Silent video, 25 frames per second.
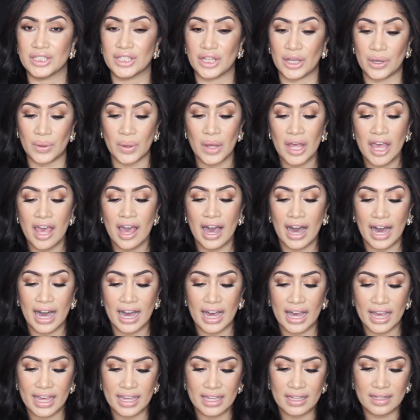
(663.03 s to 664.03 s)
So
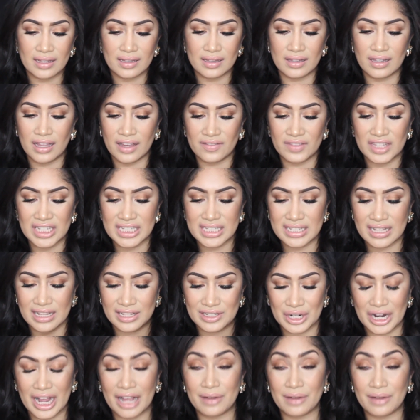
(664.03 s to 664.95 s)
I love this cleanser.